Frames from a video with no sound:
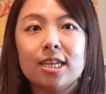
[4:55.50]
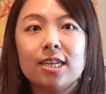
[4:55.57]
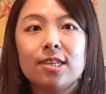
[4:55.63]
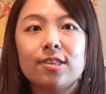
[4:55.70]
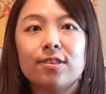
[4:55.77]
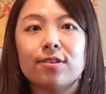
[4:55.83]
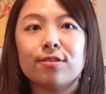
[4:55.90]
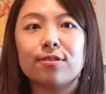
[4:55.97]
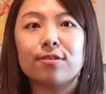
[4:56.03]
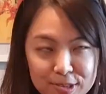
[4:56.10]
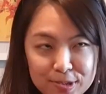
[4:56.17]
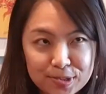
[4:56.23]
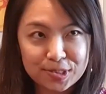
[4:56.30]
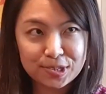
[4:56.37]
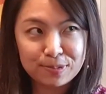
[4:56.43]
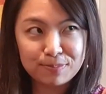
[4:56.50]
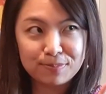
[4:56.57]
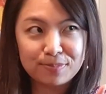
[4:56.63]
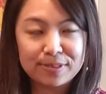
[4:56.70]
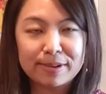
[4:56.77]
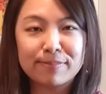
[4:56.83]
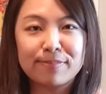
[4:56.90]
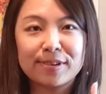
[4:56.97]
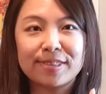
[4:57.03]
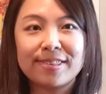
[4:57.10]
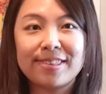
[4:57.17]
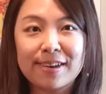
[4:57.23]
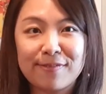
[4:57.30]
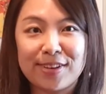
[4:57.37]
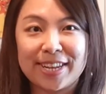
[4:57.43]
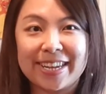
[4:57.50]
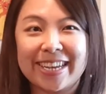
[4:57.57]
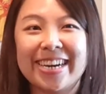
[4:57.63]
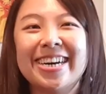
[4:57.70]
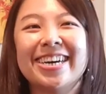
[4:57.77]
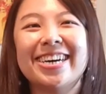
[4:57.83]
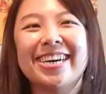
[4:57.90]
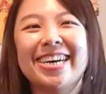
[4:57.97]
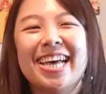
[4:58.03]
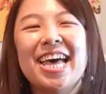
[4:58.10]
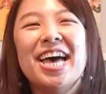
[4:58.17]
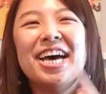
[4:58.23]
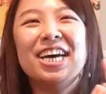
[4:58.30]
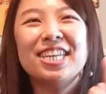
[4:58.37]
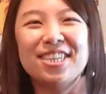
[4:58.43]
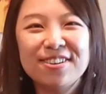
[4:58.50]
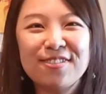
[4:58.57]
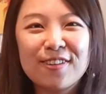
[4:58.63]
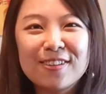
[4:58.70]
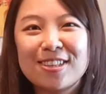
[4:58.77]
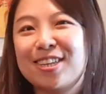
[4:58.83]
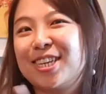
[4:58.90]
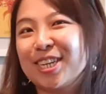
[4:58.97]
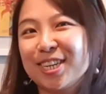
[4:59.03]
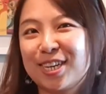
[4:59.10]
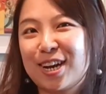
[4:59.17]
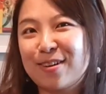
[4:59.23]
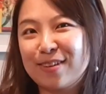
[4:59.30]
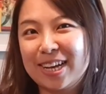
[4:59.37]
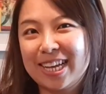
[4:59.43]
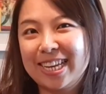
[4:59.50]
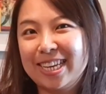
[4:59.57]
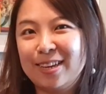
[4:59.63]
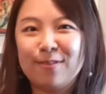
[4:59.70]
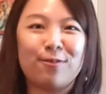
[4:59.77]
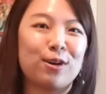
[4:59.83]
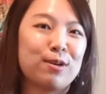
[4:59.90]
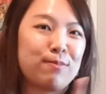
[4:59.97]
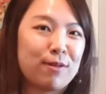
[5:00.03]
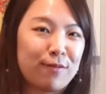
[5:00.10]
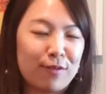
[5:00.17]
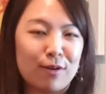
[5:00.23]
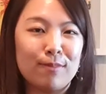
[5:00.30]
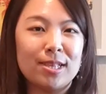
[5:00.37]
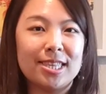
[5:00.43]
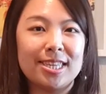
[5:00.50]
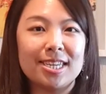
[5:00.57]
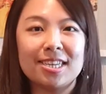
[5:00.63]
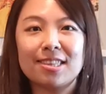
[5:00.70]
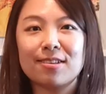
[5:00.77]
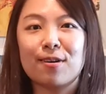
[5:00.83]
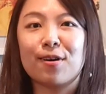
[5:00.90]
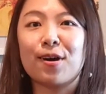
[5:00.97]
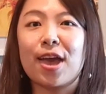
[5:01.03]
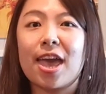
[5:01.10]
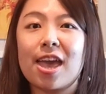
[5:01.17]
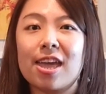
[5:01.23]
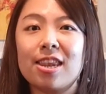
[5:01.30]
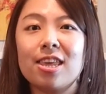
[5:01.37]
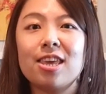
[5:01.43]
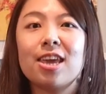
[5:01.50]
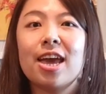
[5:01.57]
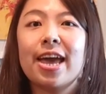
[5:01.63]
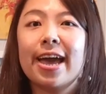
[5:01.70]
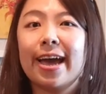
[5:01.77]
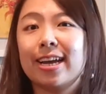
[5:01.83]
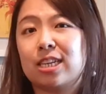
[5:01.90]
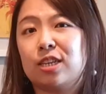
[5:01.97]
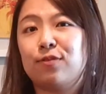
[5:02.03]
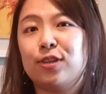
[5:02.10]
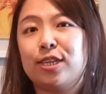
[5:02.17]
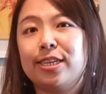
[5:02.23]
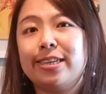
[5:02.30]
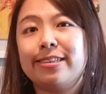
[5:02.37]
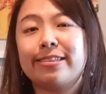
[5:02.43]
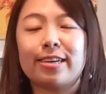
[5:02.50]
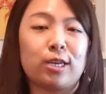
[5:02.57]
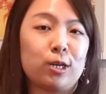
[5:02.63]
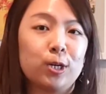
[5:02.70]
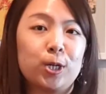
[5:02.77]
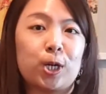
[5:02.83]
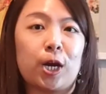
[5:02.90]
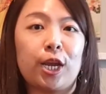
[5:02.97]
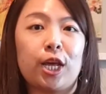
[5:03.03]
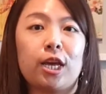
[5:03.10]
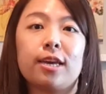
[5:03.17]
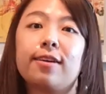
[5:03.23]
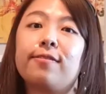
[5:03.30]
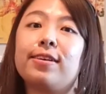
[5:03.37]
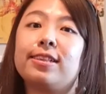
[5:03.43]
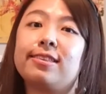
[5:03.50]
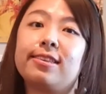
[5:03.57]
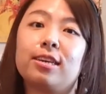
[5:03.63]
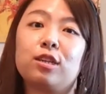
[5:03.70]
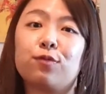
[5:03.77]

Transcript: So tip number 7. Do remember to turn up early for your performances or any activities that you're joining. If it says